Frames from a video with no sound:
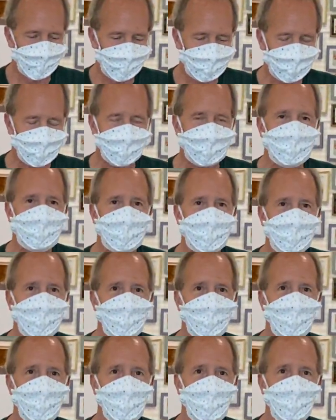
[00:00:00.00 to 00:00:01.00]
yeah,
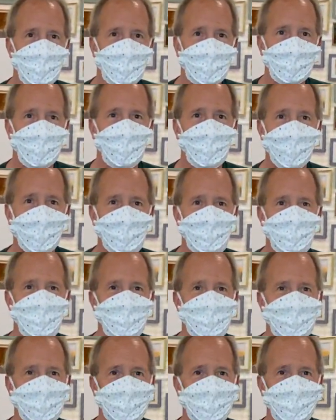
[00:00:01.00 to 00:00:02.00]
thanks for
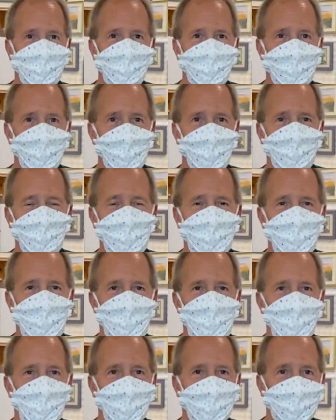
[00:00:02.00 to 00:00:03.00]
watching, and we hope you
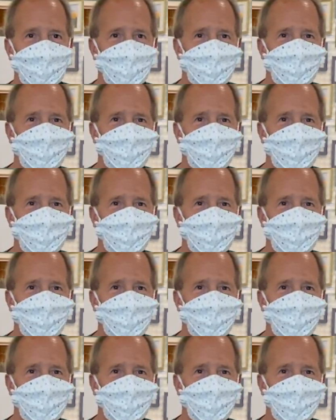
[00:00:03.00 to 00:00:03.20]
enjoy.